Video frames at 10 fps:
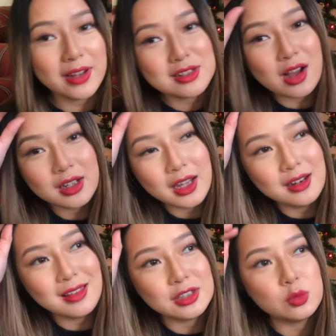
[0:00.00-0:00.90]
talk kind
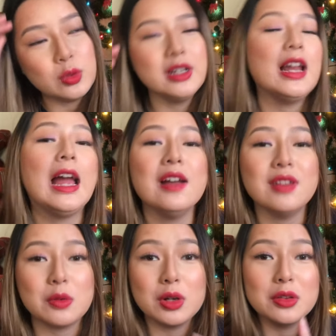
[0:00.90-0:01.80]
of like weird. I have
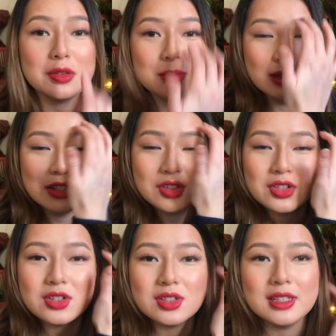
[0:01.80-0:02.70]
like one of those
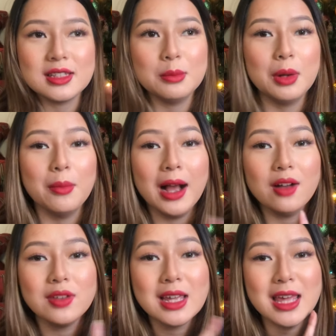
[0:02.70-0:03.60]
blisters inside my
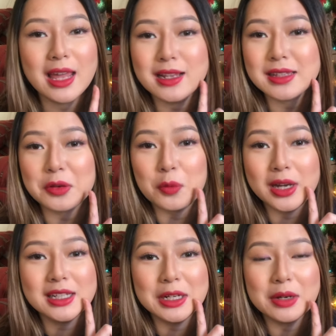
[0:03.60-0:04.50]
mouth and it's like
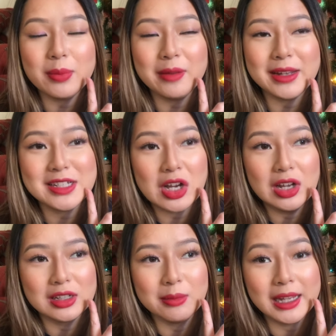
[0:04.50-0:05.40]
right here by my
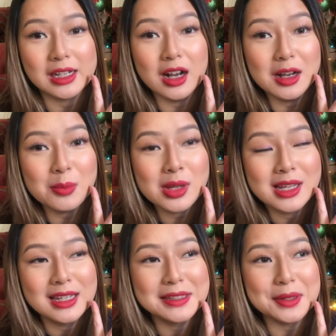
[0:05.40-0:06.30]
tongue and my gum,
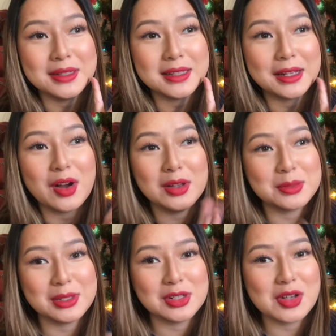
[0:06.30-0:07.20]
so it's like causing
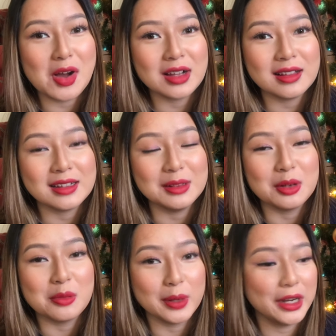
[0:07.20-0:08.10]
me to talk like a
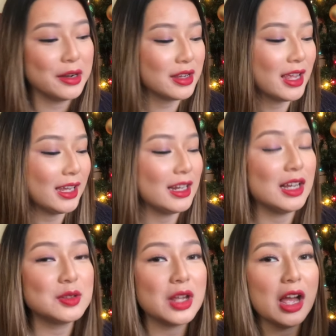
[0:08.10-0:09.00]
little weird. And I
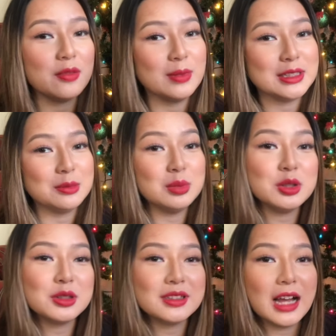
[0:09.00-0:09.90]
also have my
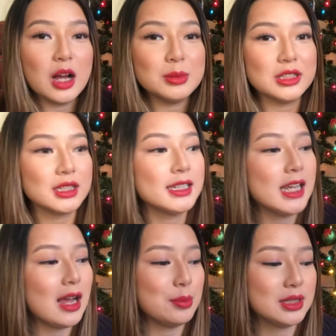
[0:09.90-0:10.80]
computer that I'll be looking
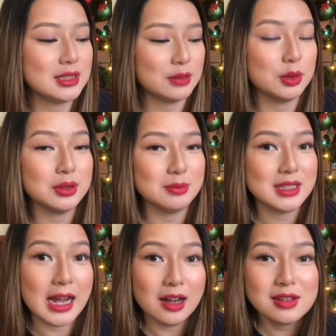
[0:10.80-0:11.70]
at because I wrote them
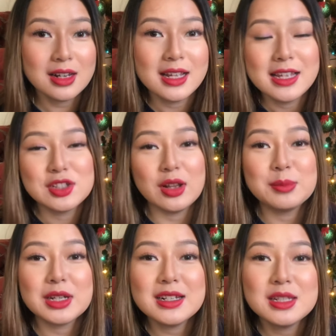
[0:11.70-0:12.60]
down. So I'm
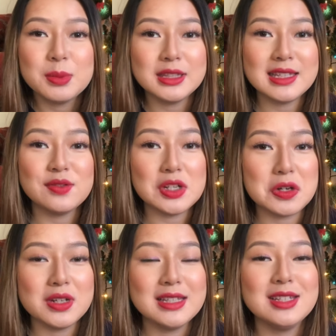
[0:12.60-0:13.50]
gonna split this video
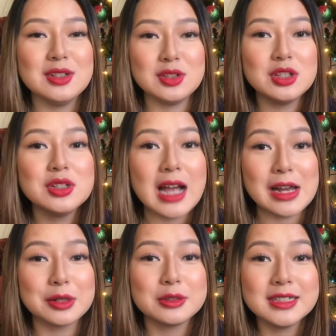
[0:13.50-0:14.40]
into two
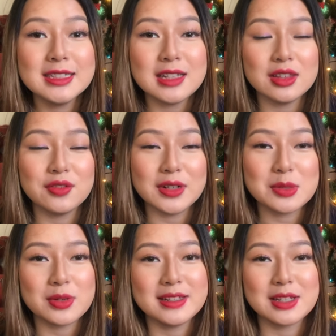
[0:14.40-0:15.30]
categories. The
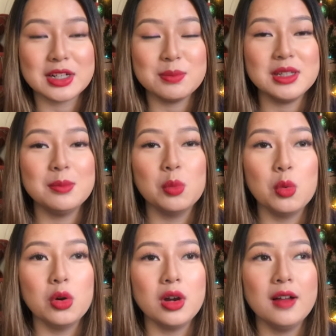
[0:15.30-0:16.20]
first one is gonna be
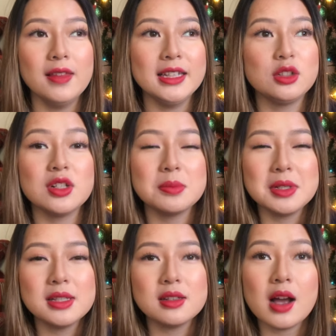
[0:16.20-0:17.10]
more on like
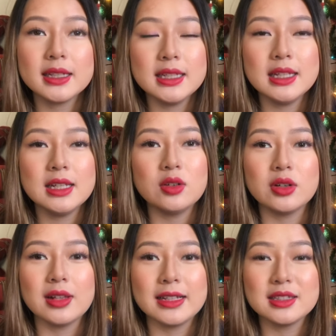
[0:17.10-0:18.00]
Christmas stocking
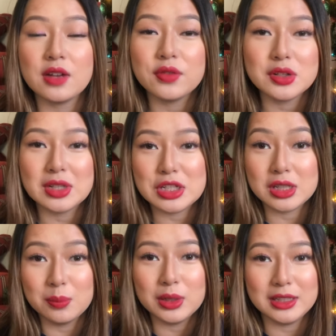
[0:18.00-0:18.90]
or like stuffers that you
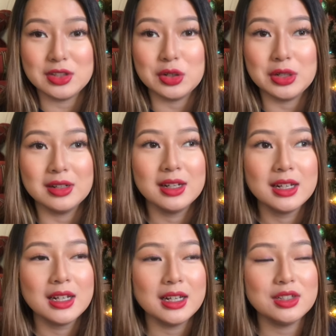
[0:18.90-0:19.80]
can put in your
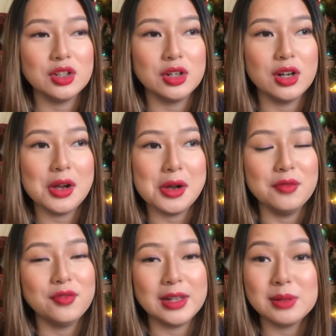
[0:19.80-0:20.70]
your
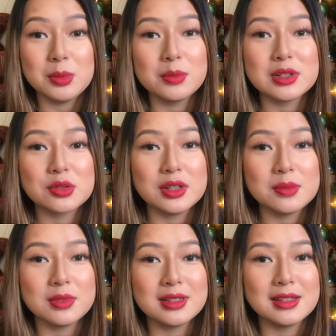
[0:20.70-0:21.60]
um, family members'
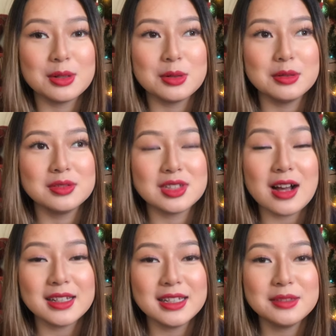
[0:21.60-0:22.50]
Christmas little
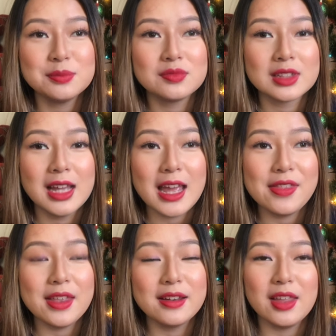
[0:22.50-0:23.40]
stocking,
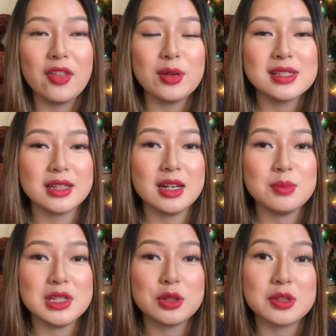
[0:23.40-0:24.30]
and then the other ones are gonna
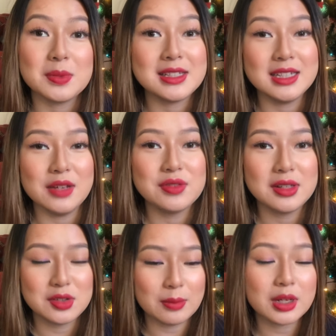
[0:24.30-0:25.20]
be Christmas gifts.
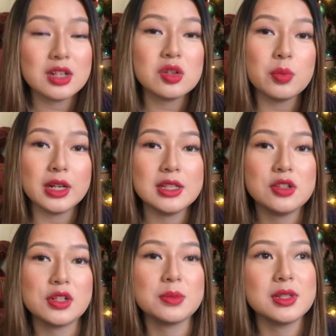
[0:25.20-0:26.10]
So I'm gonna jump right into
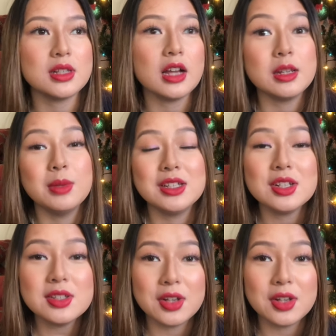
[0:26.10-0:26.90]
Christmas stocking, but just